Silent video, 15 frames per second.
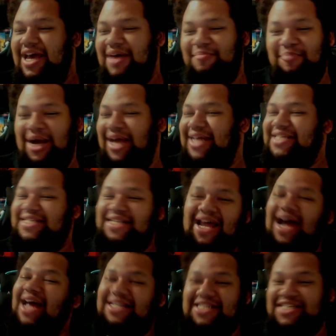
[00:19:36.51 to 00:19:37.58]
but it's
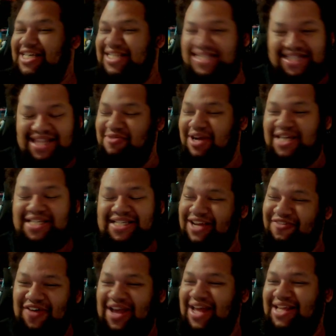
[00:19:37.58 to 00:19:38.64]
not just the wrestling
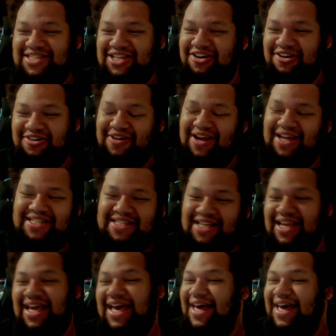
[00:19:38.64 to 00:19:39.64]
fans that are crazy.